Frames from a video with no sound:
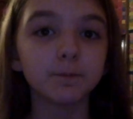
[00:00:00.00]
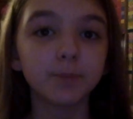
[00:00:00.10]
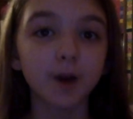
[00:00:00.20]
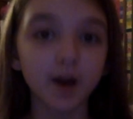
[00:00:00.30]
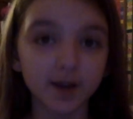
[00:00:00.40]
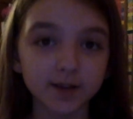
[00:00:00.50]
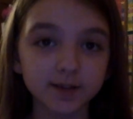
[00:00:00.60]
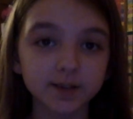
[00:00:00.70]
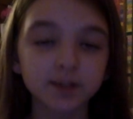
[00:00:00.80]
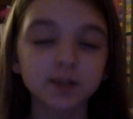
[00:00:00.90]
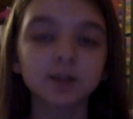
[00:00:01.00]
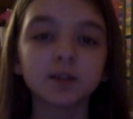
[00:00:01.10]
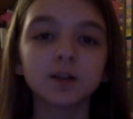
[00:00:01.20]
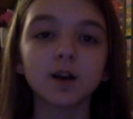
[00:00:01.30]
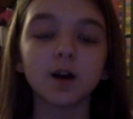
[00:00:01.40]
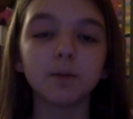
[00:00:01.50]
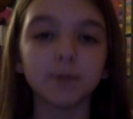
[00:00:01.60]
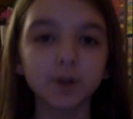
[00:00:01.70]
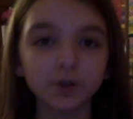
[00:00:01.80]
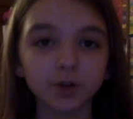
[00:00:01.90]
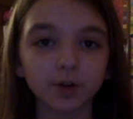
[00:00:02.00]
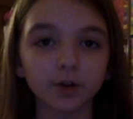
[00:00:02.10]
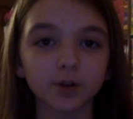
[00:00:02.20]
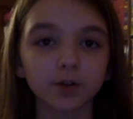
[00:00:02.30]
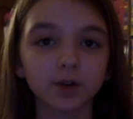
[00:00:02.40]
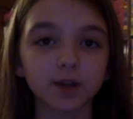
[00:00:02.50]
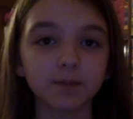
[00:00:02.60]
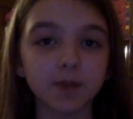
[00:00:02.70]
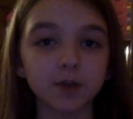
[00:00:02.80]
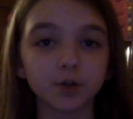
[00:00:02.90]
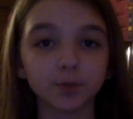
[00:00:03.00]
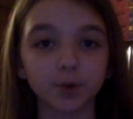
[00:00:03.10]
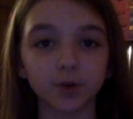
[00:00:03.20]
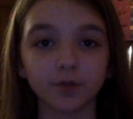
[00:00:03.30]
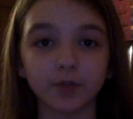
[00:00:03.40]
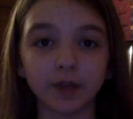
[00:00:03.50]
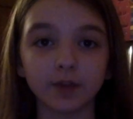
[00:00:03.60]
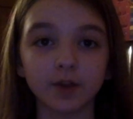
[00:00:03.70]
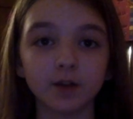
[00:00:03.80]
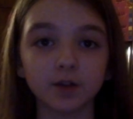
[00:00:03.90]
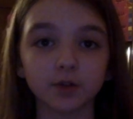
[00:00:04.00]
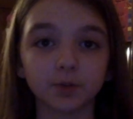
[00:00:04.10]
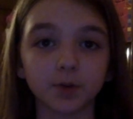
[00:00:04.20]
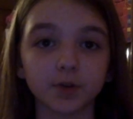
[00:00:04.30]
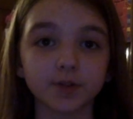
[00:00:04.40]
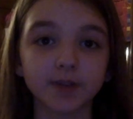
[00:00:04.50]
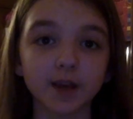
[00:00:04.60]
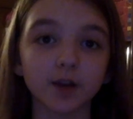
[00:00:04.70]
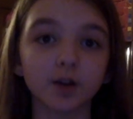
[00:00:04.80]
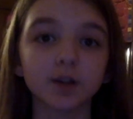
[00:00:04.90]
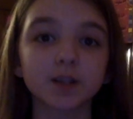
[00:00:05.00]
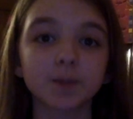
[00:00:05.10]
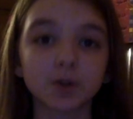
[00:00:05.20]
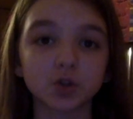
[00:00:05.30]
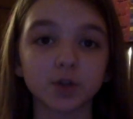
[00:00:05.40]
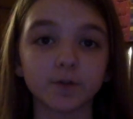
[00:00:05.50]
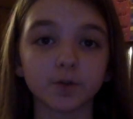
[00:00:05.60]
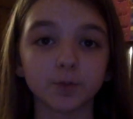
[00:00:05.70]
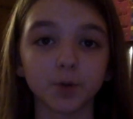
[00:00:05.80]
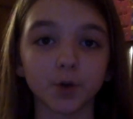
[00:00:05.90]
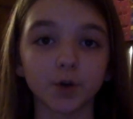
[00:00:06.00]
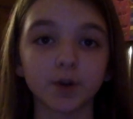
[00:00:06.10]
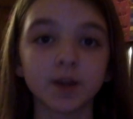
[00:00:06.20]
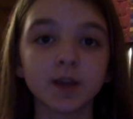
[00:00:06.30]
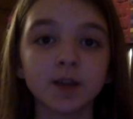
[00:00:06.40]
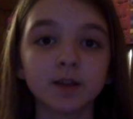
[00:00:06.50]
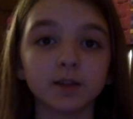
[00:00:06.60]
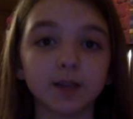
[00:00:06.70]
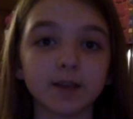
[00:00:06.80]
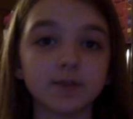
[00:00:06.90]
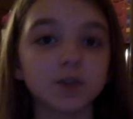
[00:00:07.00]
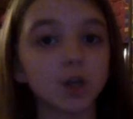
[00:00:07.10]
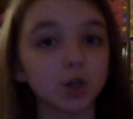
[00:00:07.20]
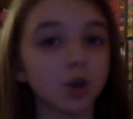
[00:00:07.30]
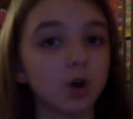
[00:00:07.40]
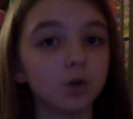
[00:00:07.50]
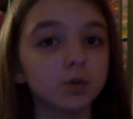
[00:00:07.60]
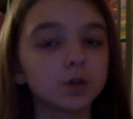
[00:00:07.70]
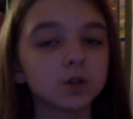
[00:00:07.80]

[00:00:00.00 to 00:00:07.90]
but a mirror can make your bird think that another bird is there, especially if your bird lives alone.